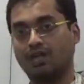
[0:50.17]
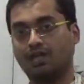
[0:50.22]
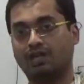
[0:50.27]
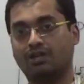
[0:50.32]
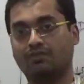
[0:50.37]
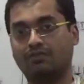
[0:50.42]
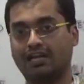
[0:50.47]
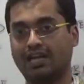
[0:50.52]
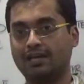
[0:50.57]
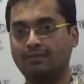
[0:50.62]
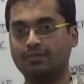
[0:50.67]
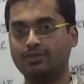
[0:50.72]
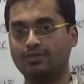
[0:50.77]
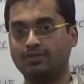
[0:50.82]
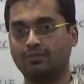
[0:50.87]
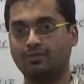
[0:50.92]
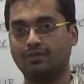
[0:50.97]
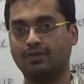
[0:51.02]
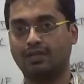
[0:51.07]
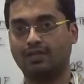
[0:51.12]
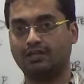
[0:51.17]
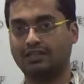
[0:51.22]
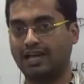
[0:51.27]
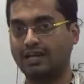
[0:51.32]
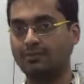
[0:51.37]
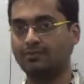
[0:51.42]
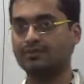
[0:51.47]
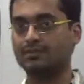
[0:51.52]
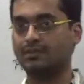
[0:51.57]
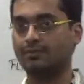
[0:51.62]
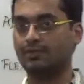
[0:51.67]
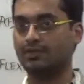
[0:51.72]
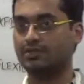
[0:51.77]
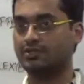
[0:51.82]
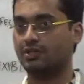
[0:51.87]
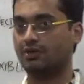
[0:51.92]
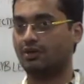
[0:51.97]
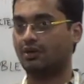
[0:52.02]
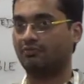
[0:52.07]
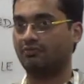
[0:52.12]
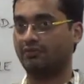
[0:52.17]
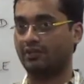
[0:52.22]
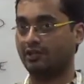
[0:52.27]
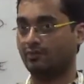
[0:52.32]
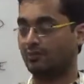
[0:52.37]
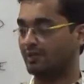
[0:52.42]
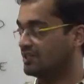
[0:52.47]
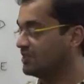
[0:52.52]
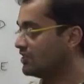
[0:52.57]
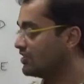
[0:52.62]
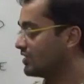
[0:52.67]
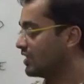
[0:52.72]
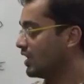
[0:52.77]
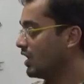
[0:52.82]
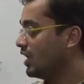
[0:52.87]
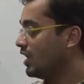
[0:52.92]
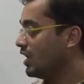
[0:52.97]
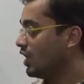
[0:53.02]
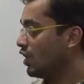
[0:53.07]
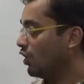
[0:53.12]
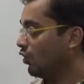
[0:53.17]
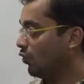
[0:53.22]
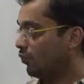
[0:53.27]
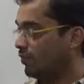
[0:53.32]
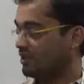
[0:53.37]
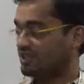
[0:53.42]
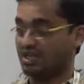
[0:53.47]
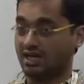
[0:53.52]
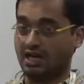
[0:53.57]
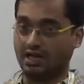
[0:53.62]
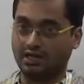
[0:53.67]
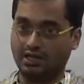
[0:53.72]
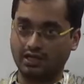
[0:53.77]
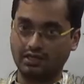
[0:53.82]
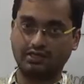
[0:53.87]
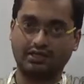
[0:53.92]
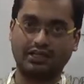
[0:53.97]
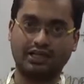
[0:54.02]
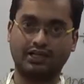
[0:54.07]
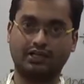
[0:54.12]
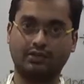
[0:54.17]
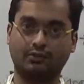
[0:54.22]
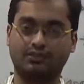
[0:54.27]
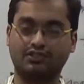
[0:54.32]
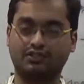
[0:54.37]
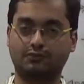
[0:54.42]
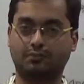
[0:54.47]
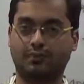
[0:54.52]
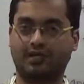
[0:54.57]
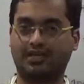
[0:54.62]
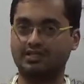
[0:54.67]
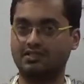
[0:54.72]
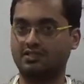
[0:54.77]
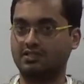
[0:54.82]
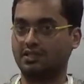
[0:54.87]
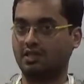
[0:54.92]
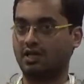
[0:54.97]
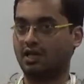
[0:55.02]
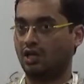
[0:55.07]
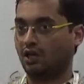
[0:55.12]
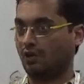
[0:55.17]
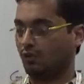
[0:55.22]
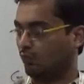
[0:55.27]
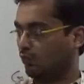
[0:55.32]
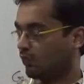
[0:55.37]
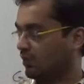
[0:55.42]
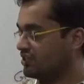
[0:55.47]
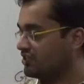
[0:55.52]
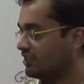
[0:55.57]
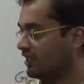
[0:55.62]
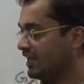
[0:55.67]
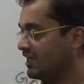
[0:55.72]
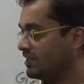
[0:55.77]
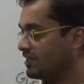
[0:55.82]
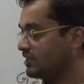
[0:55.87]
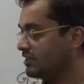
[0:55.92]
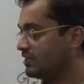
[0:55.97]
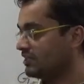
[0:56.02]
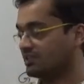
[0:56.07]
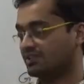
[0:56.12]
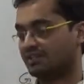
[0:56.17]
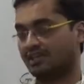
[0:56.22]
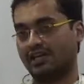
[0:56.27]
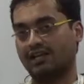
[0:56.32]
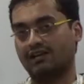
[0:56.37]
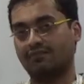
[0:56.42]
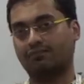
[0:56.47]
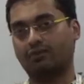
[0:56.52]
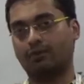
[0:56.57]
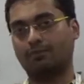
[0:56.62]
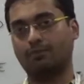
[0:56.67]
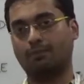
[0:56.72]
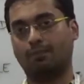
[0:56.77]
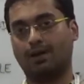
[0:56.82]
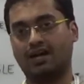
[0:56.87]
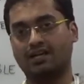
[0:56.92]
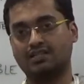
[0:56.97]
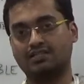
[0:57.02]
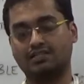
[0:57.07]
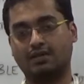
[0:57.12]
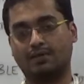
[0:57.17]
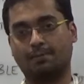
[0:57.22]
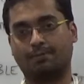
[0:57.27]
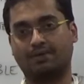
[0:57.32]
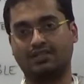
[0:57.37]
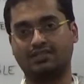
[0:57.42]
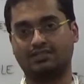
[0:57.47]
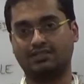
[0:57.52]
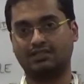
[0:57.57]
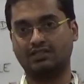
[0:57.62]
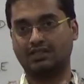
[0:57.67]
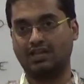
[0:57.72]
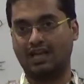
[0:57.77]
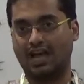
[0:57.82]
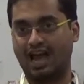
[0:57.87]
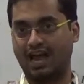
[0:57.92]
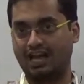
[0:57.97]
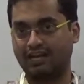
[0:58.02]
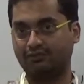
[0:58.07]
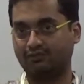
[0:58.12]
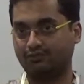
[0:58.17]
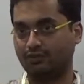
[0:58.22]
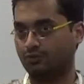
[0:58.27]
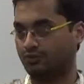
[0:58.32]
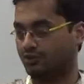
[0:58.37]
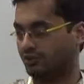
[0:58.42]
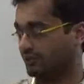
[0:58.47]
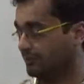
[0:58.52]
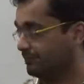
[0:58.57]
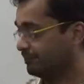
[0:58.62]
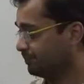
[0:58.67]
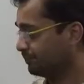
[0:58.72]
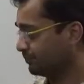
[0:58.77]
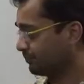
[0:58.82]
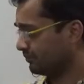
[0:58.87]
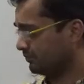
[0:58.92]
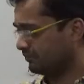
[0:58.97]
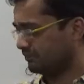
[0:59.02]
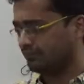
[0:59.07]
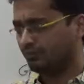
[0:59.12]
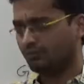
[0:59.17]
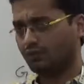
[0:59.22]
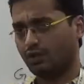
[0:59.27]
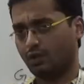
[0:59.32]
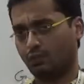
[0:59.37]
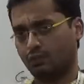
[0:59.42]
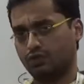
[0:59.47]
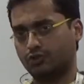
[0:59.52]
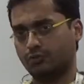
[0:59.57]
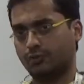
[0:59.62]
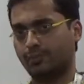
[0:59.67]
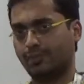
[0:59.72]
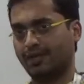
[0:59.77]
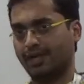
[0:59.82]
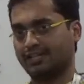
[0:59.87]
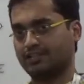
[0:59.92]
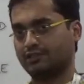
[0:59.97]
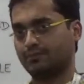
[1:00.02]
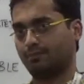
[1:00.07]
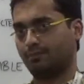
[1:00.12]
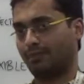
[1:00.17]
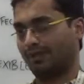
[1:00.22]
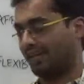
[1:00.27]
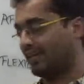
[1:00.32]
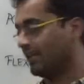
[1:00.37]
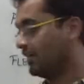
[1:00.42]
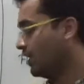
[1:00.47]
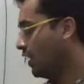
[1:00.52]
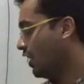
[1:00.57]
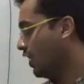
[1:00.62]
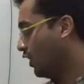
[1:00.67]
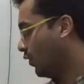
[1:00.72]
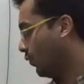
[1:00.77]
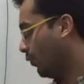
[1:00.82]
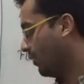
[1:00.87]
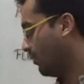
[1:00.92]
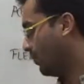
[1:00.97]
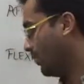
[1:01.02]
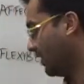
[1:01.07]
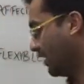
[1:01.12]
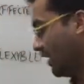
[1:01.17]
Now time is a measure of events which occur into the space which ranges its scale from past, present and future, which will be explained when we